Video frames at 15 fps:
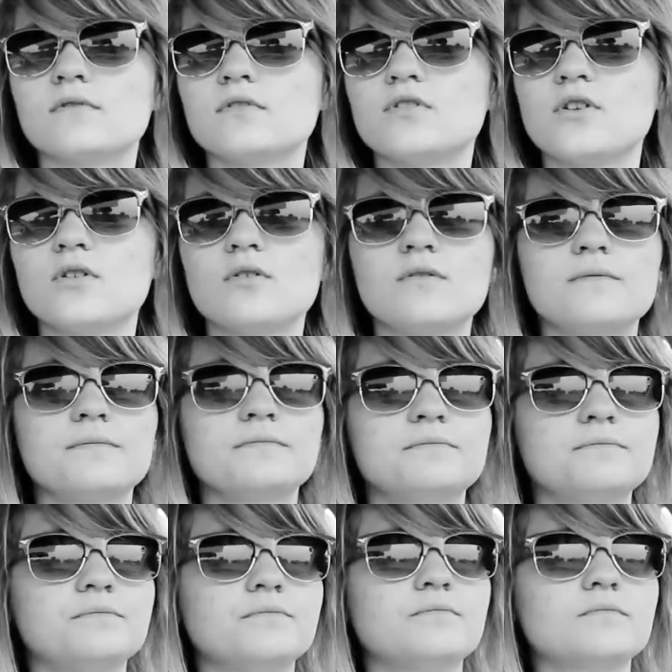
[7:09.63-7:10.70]

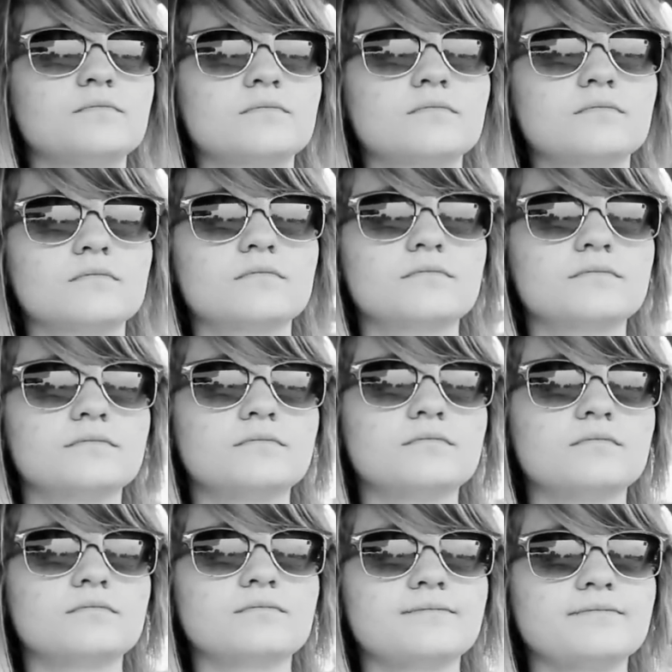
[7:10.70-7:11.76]

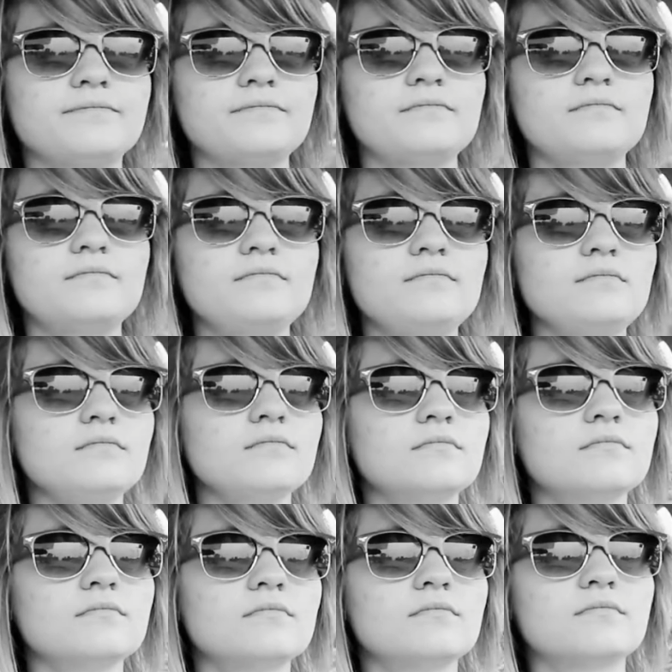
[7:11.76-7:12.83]

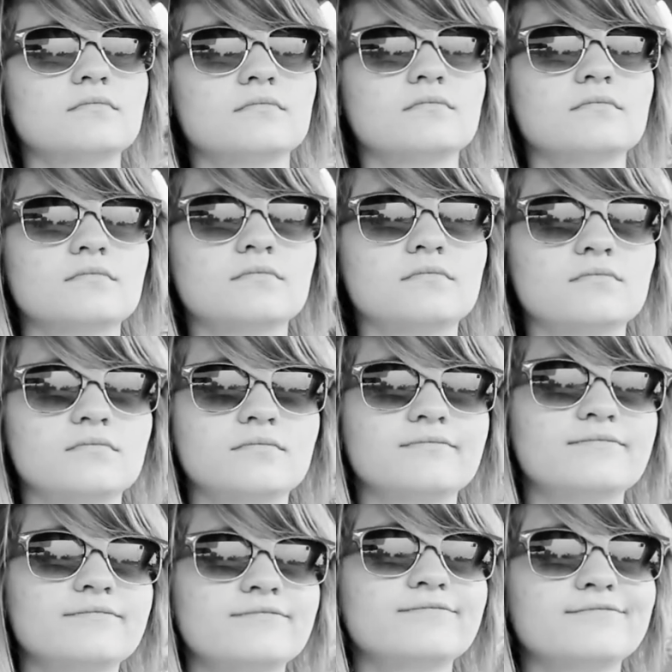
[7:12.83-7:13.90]

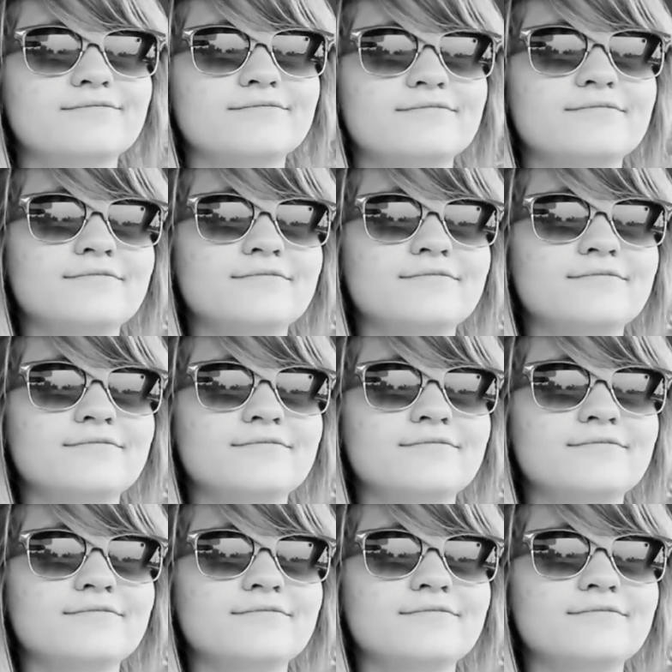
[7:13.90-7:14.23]
[no speech]